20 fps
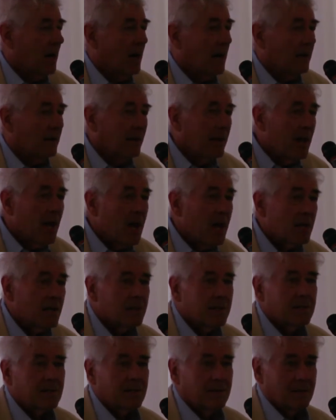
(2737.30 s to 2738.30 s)

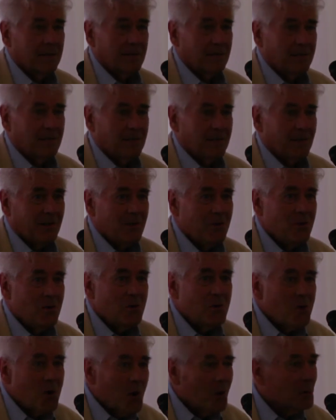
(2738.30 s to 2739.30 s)
unless
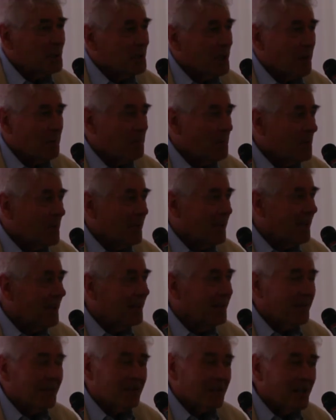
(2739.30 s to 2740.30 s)
you know
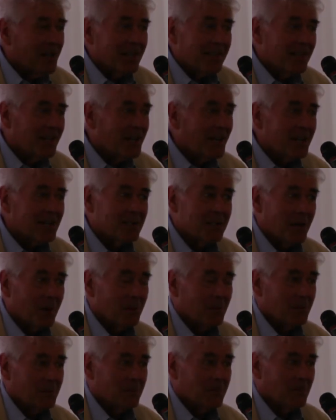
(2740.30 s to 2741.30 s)
something that the other guys
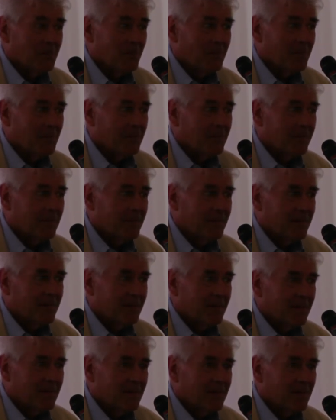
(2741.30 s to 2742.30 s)
don't.
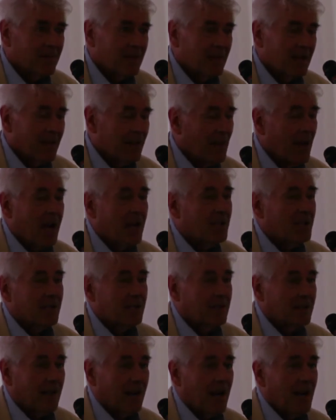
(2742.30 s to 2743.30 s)
And
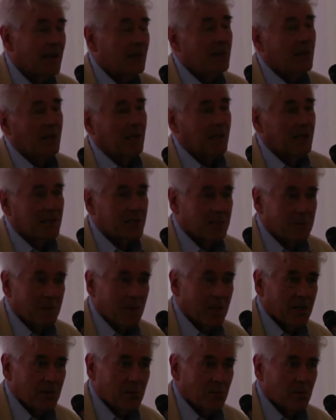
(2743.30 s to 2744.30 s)
that's, I think, is a
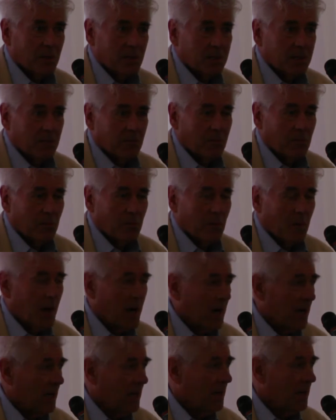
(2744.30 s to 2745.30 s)
major reason for
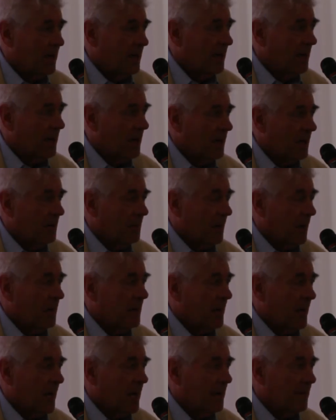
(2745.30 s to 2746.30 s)
why,
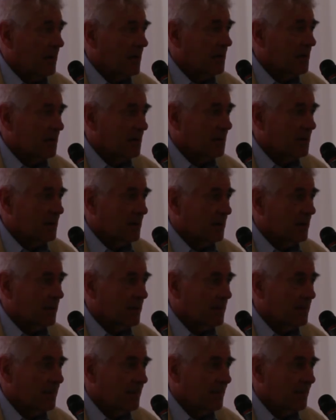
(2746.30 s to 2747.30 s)
why we have this result.